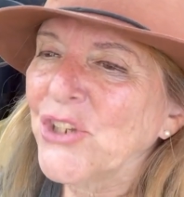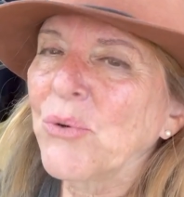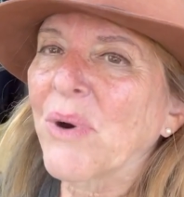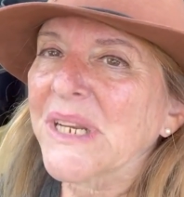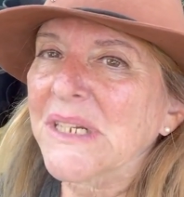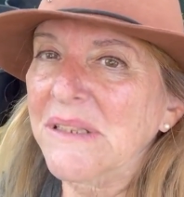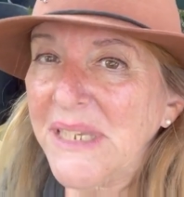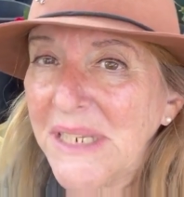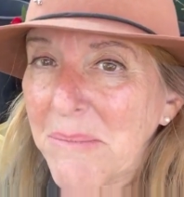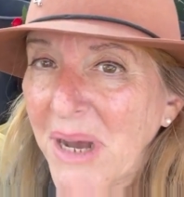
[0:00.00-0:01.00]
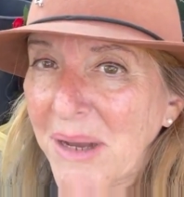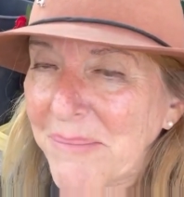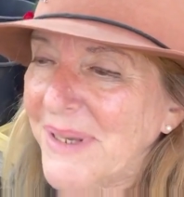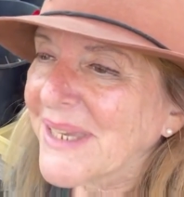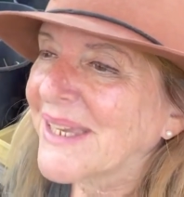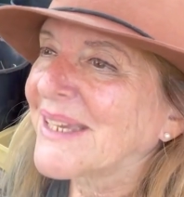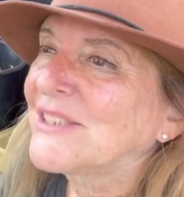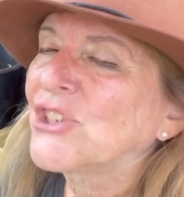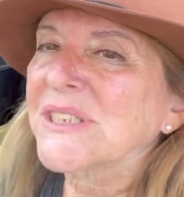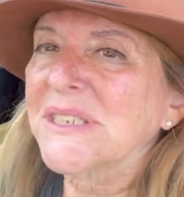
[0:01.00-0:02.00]
You want to clean them up.
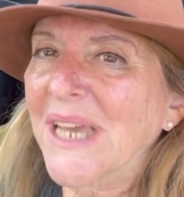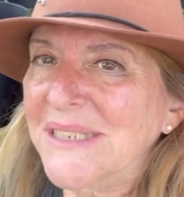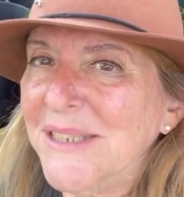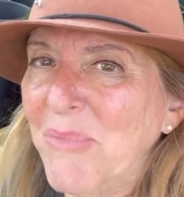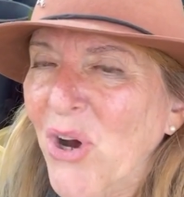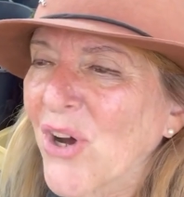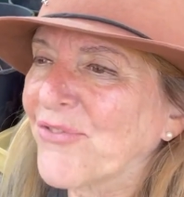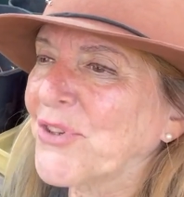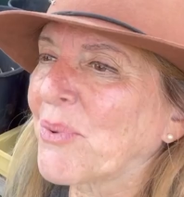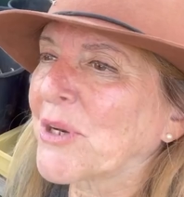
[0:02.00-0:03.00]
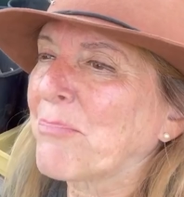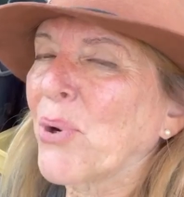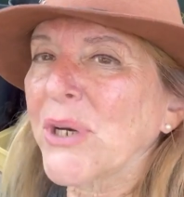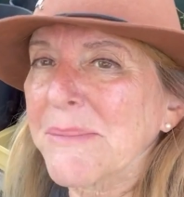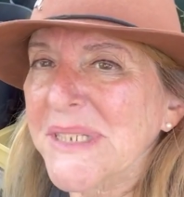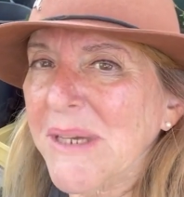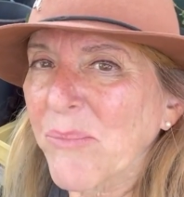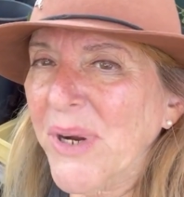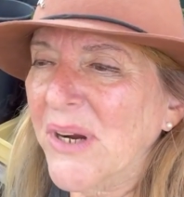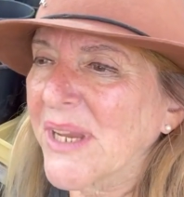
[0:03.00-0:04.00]
Just dust them off. You want to put them
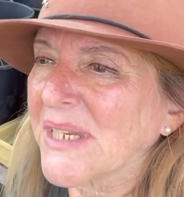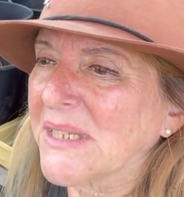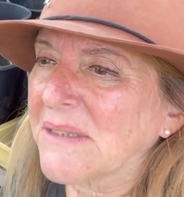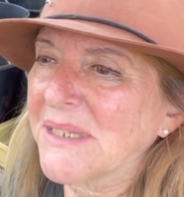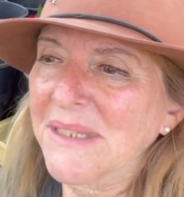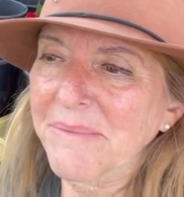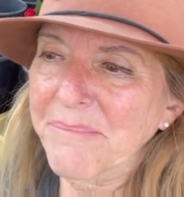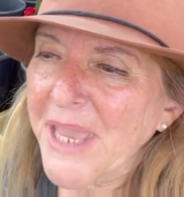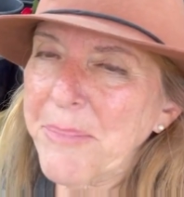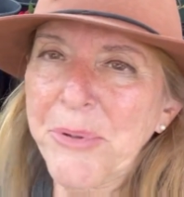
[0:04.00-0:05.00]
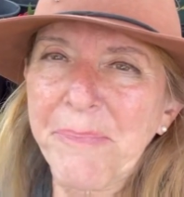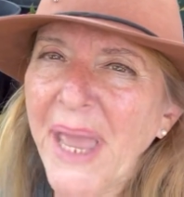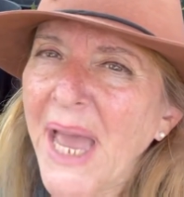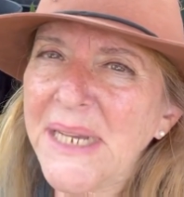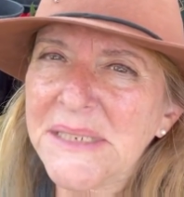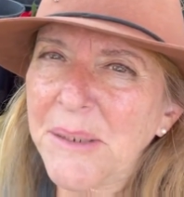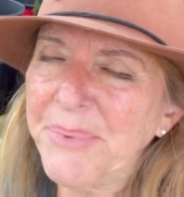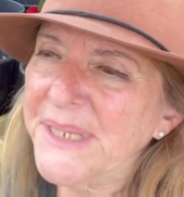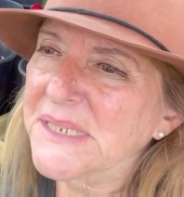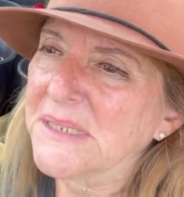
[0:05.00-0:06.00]
somewhere in a in paper bag,
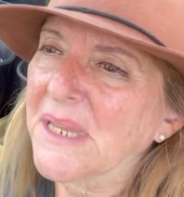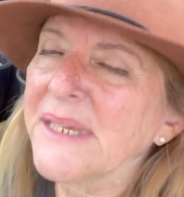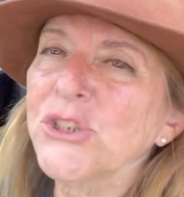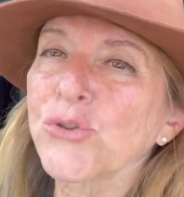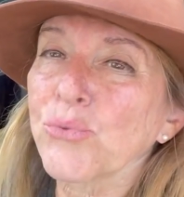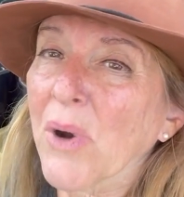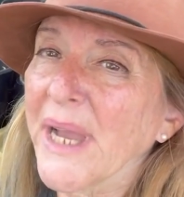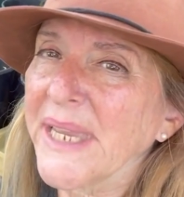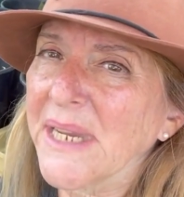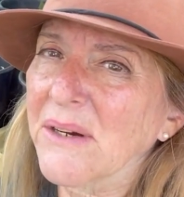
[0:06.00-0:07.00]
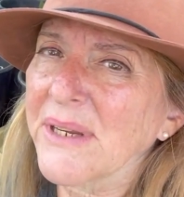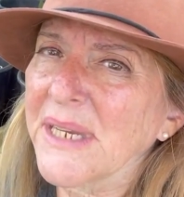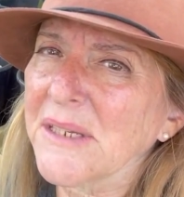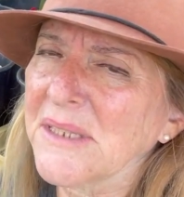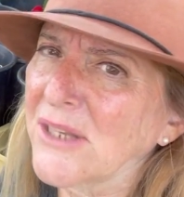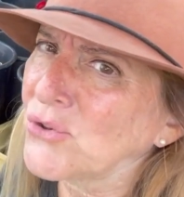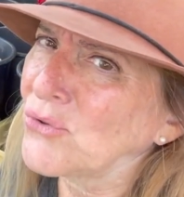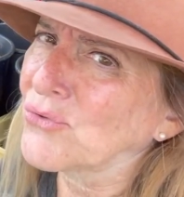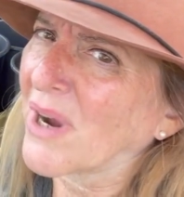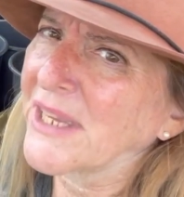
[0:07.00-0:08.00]
someplace a nice dry area, not
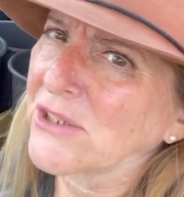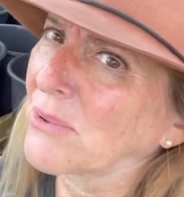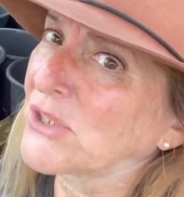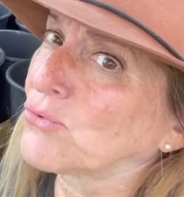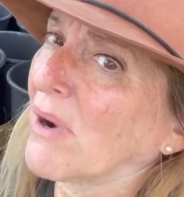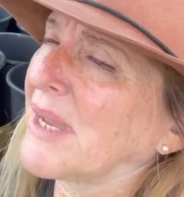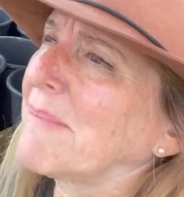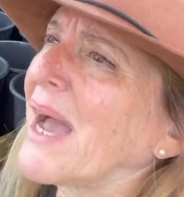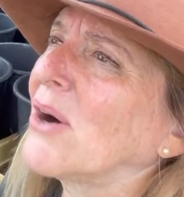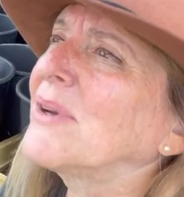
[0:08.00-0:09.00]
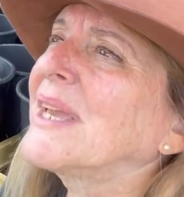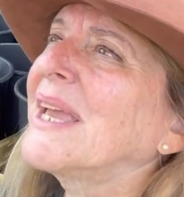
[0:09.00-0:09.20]
too dry. You don't want to dry them out.